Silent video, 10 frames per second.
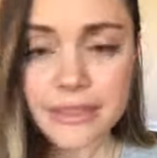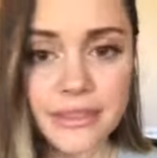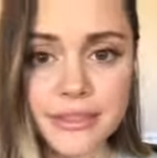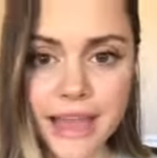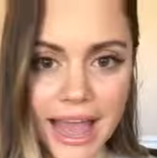Then
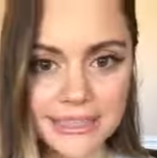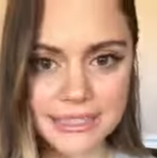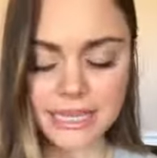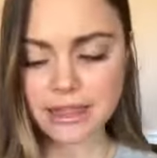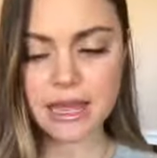the
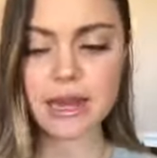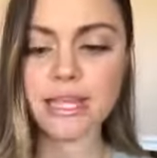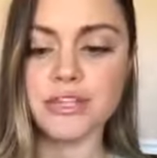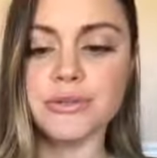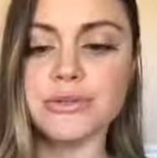last thing that I
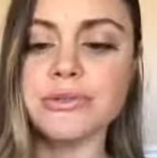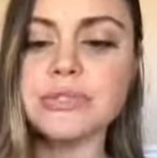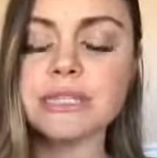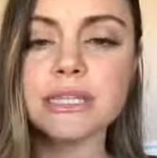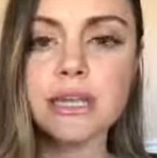
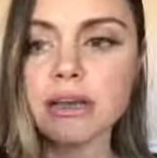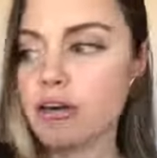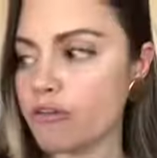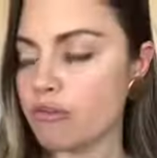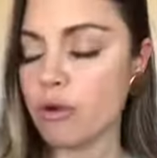use
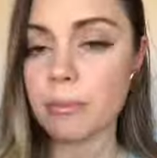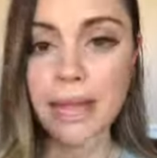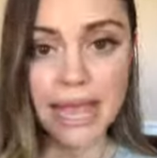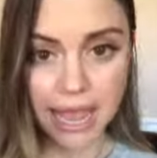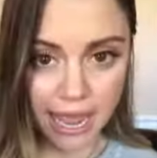for
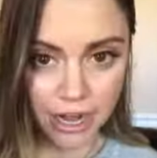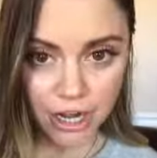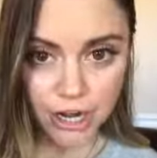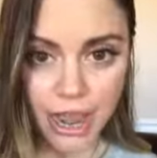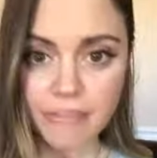my
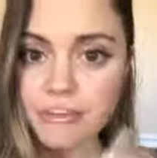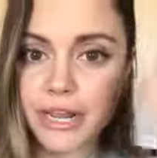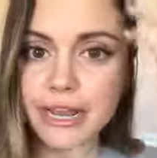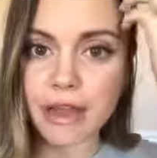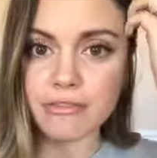hair after I
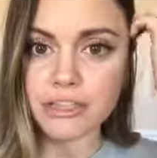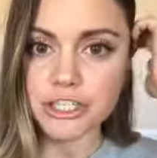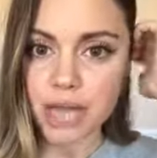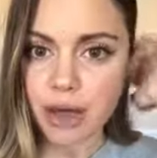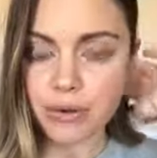get out of the
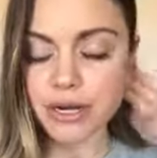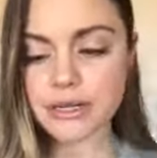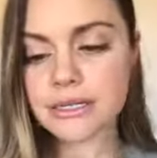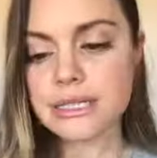shower